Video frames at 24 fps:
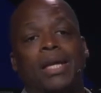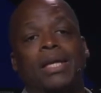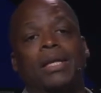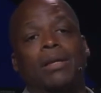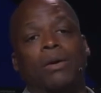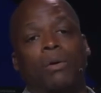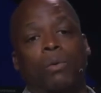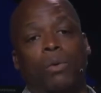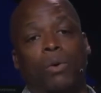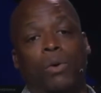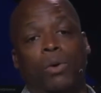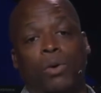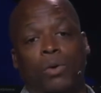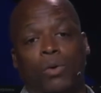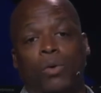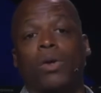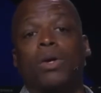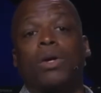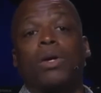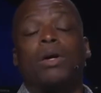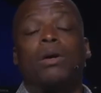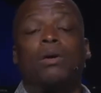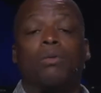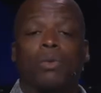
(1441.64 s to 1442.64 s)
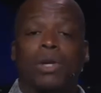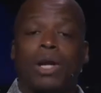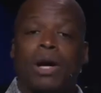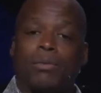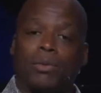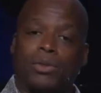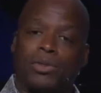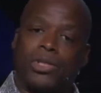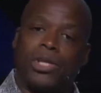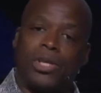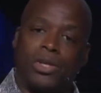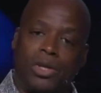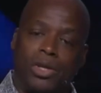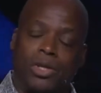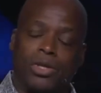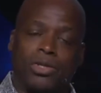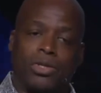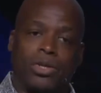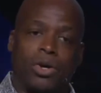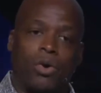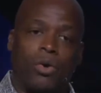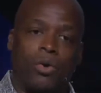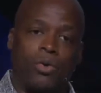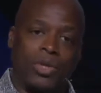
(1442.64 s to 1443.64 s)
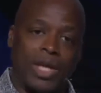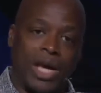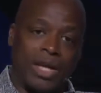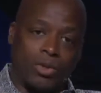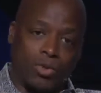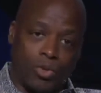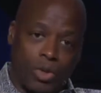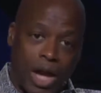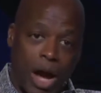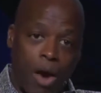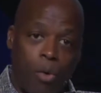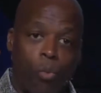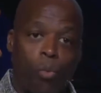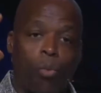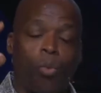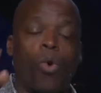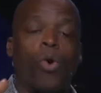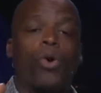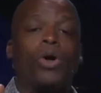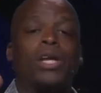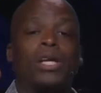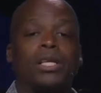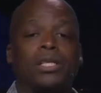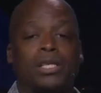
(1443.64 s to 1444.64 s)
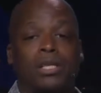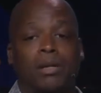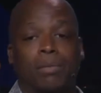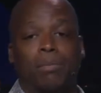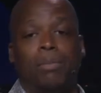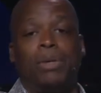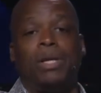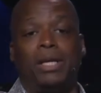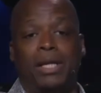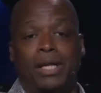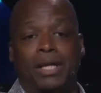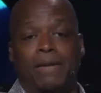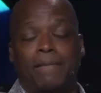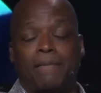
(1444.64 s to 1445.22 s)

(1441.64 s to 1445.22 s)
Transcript: in the world when I was 10 years old. That's what I wanted to be.